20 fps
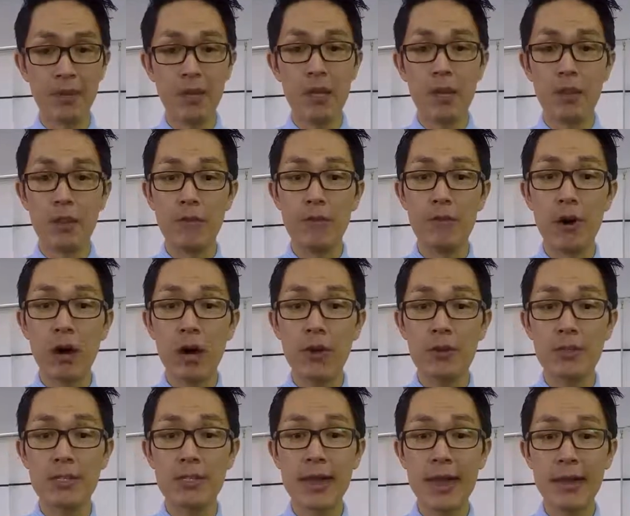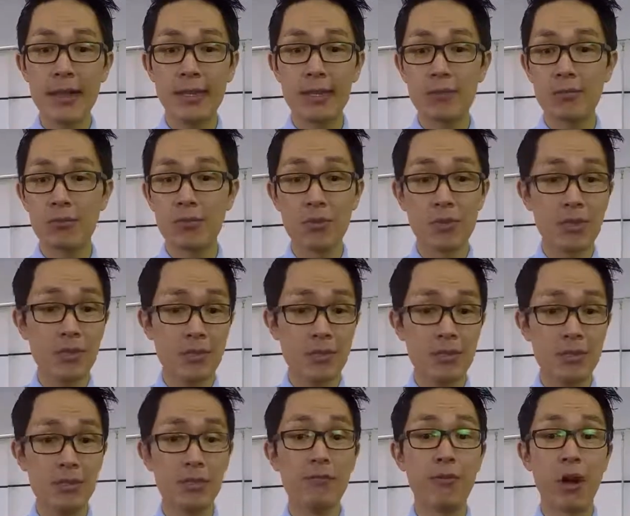This
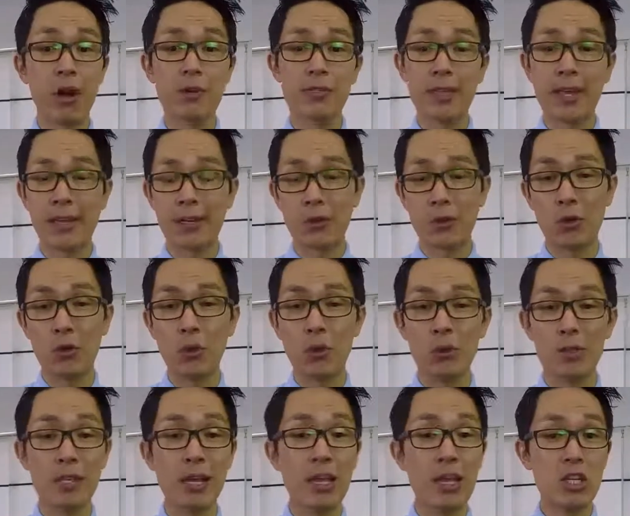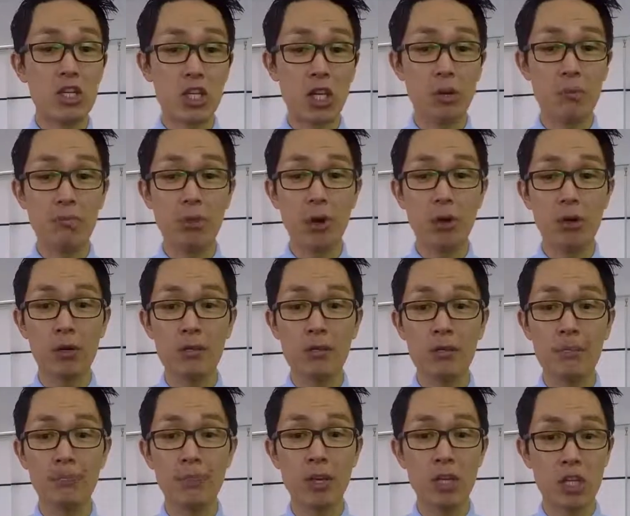is the virus that can cause
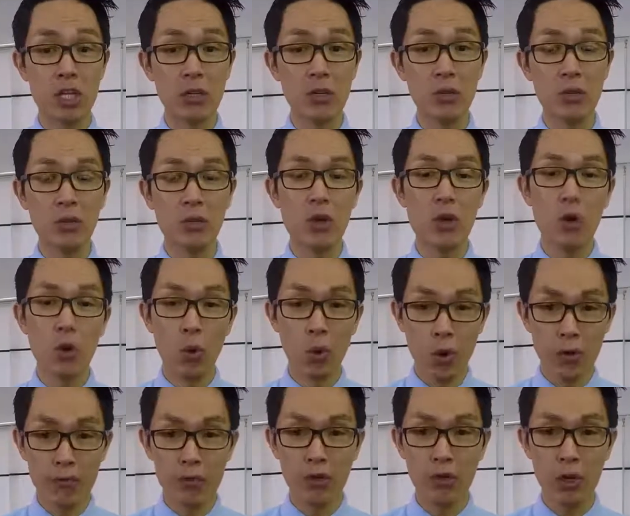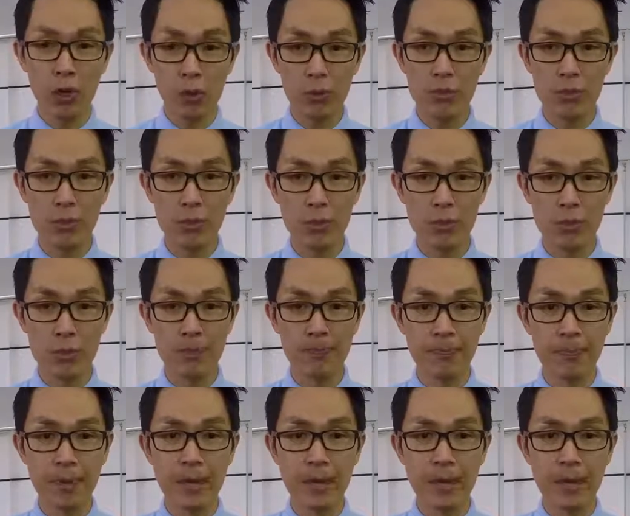chickenpox, shingles, or even cold sores.